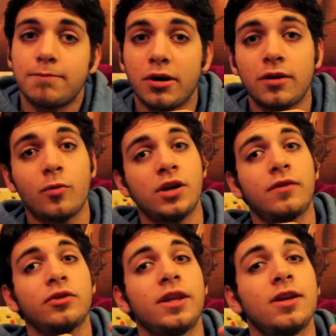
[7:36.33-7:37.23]
But
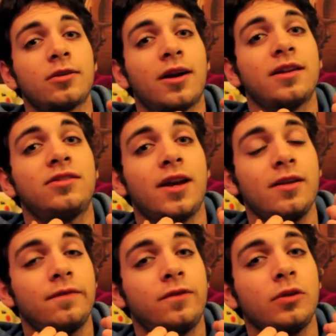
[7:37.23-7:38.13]
whenever they are on
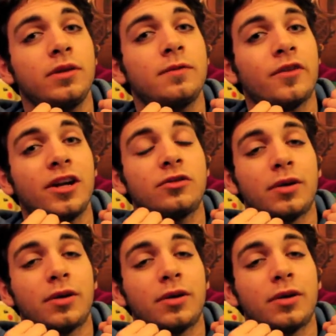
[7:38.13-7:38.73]
set filming Fighting